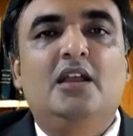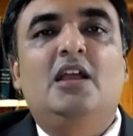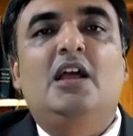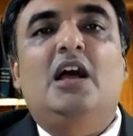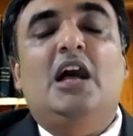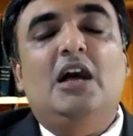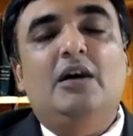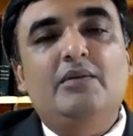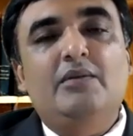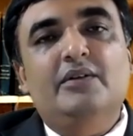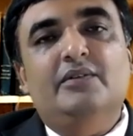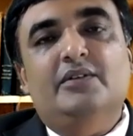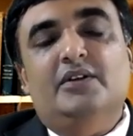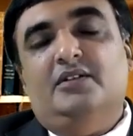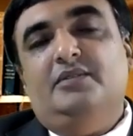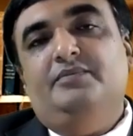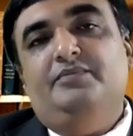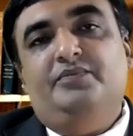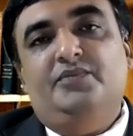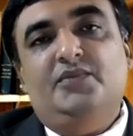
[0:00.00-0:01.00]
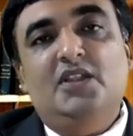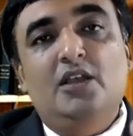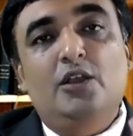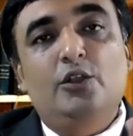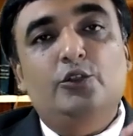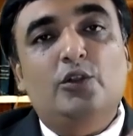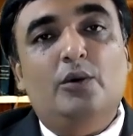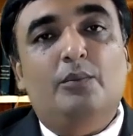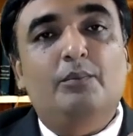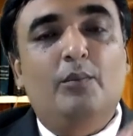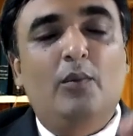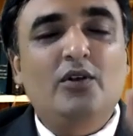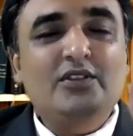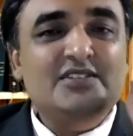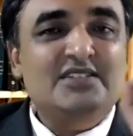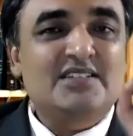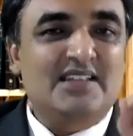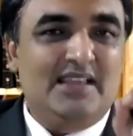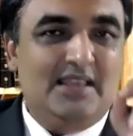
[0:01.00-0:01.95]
However, the most